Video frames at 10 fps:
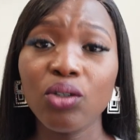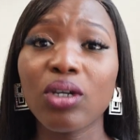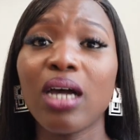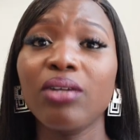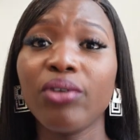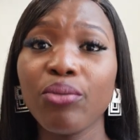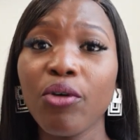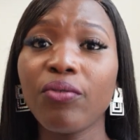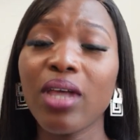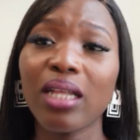You can
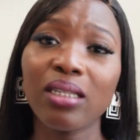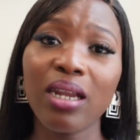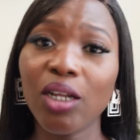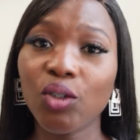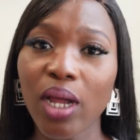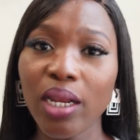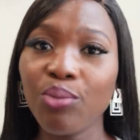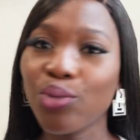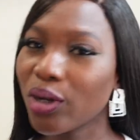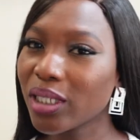remove that gradually,
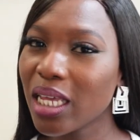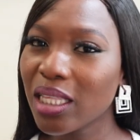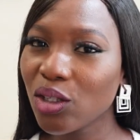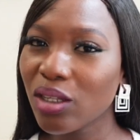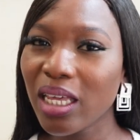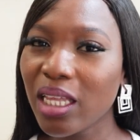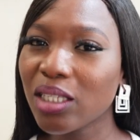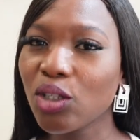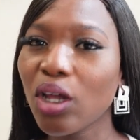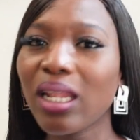but
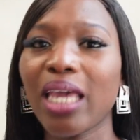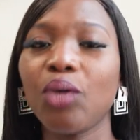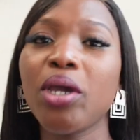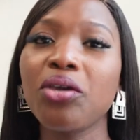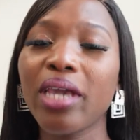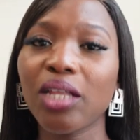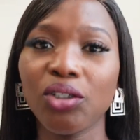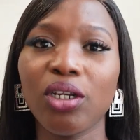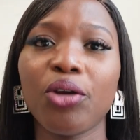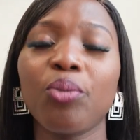it's not like when you get to
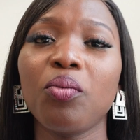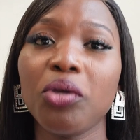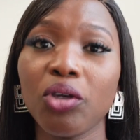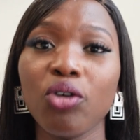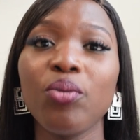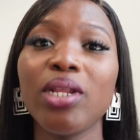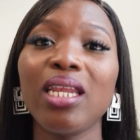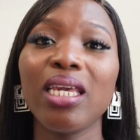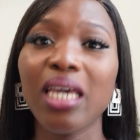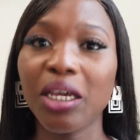Czech Republic, you
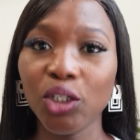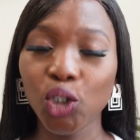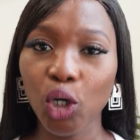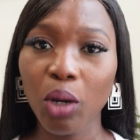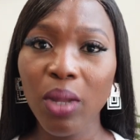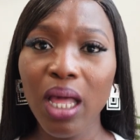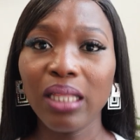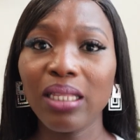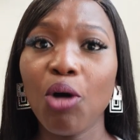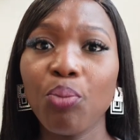immediately get a job
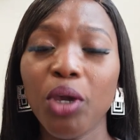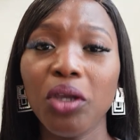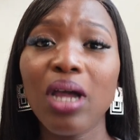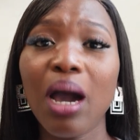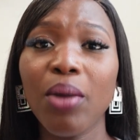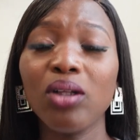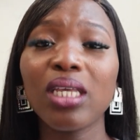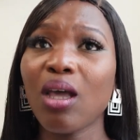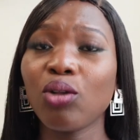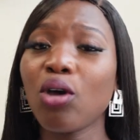that will pay you that
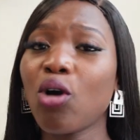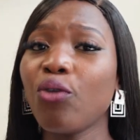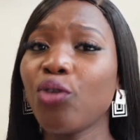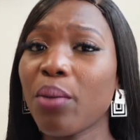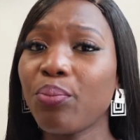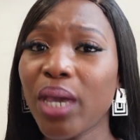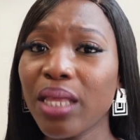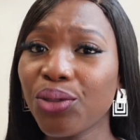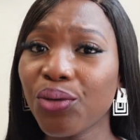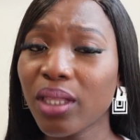amount. Now, talk of you are
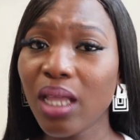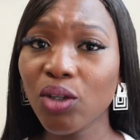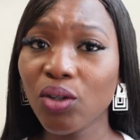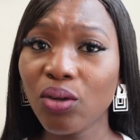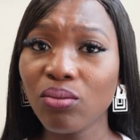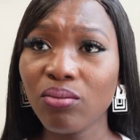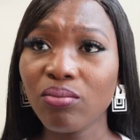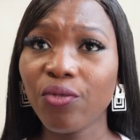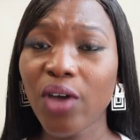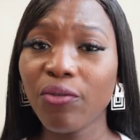paying
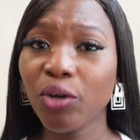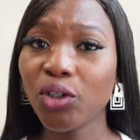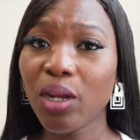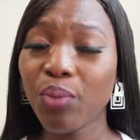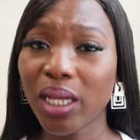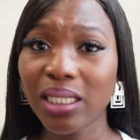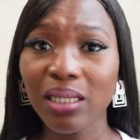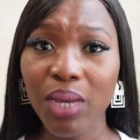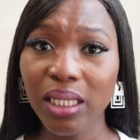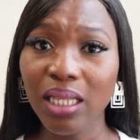3,500 per
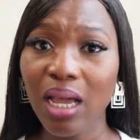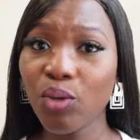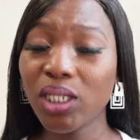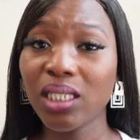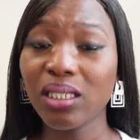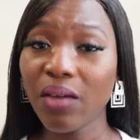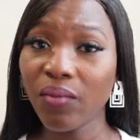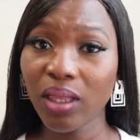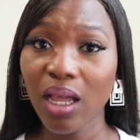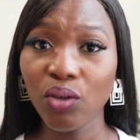semester, which is
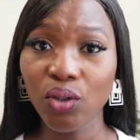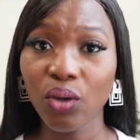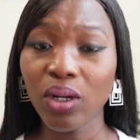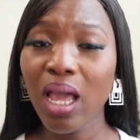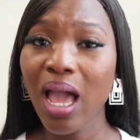7,000,